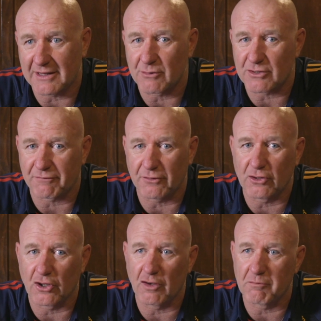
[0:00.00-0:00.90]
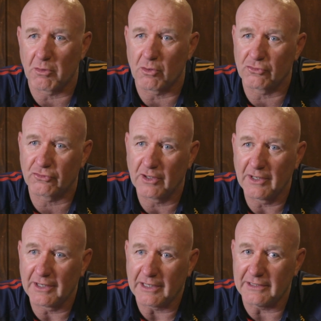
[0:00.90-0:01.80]
There was a few curveballs
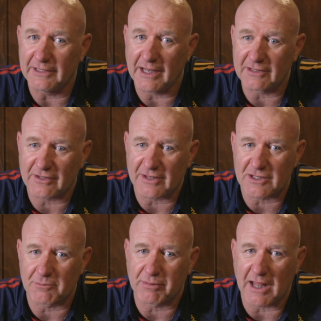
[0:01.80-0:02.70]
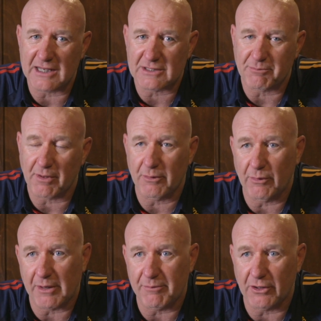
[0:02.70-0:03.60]
in there, so there's some players that probably
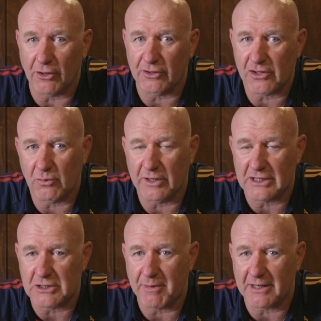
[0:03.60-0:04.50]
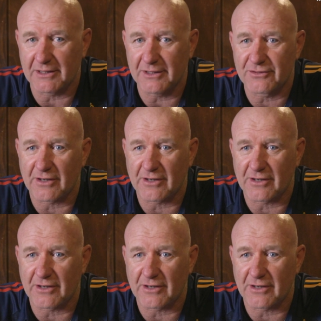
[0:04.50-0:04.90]
went a bit earlier than we expected.